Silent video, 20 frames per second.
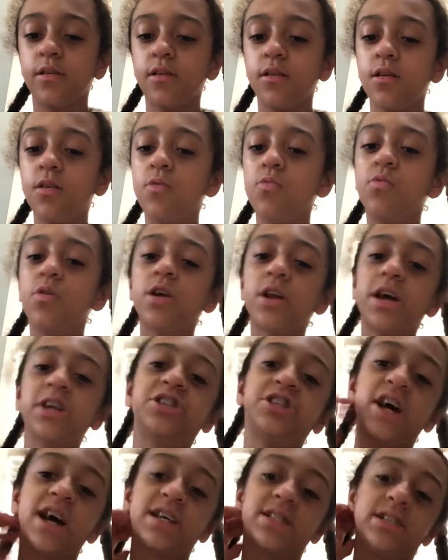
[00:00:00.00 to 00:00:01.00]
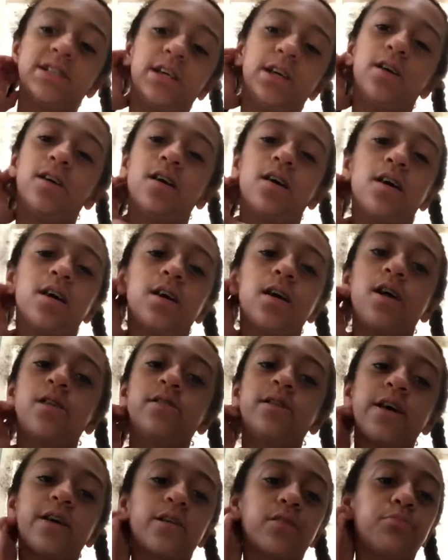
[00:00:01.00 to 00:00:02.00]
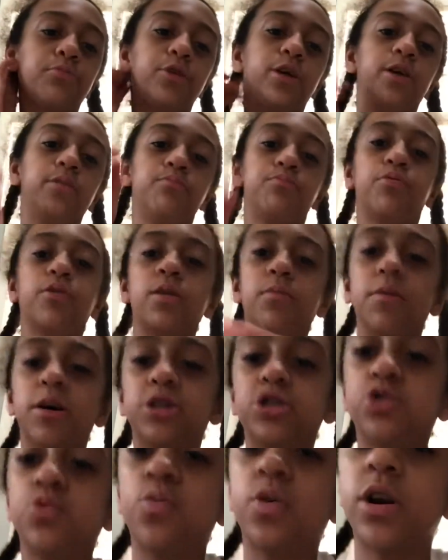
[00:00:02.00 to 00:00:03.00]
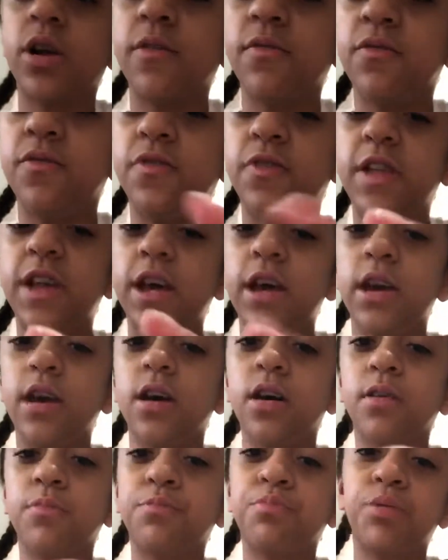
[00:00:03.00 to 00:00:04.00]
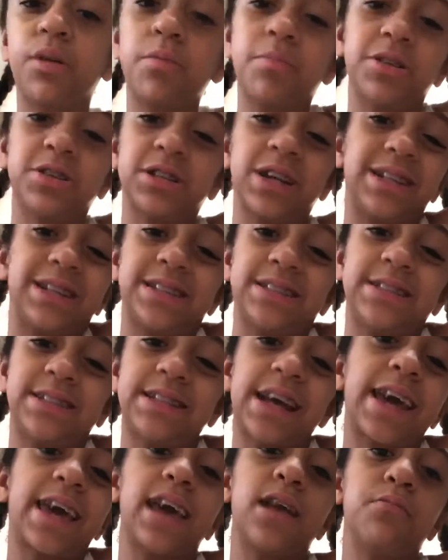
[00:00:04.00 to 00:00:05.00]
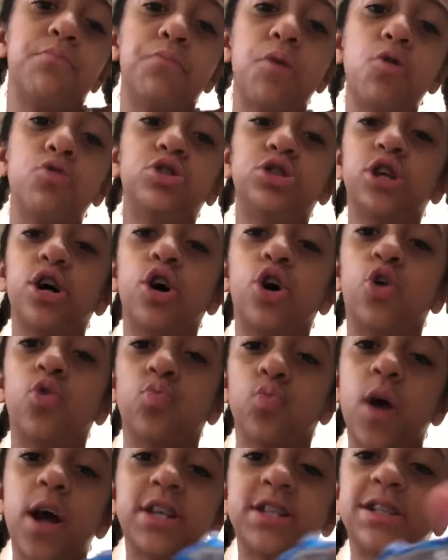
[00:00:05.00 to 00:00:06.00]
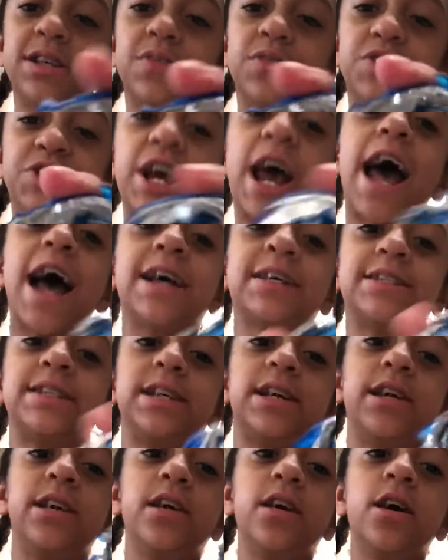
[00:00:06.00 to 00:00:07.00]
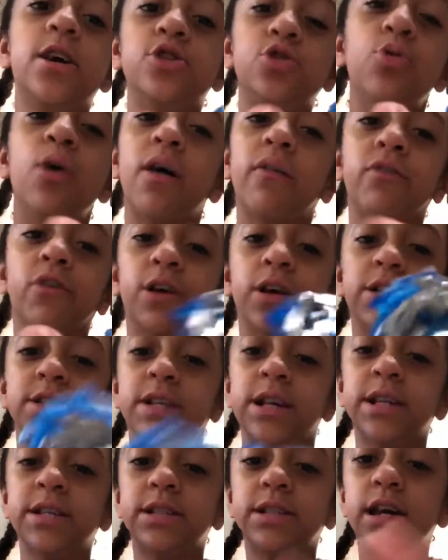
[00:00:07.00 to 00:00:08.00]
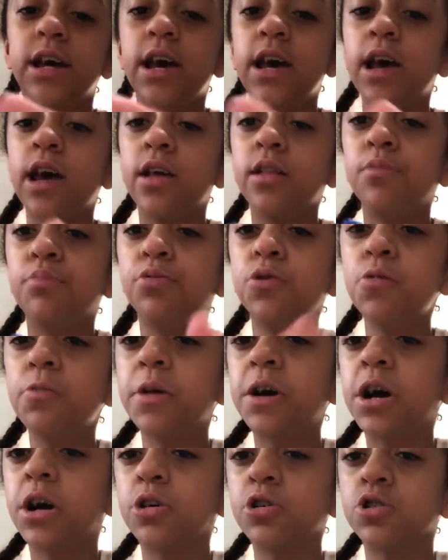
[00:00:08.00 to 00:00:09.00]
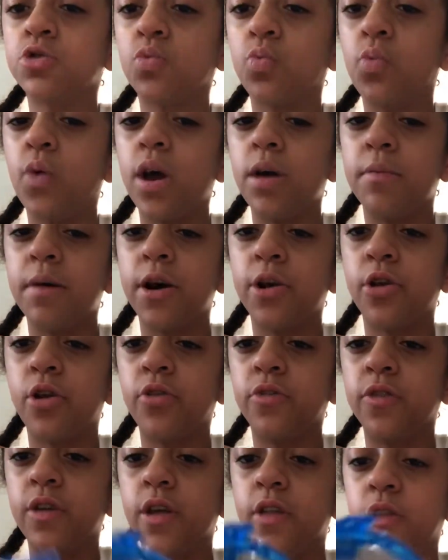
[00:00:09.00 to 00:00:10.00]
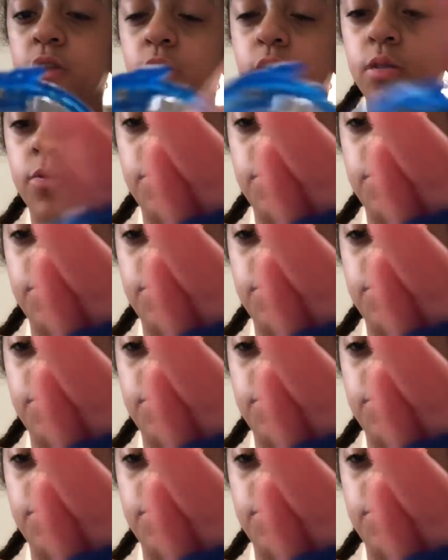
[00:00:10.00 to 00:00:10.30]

1A chassis. Undoubtedly, pretty much the second most aggressive chassis to ever exist. The blue recolor is way better than the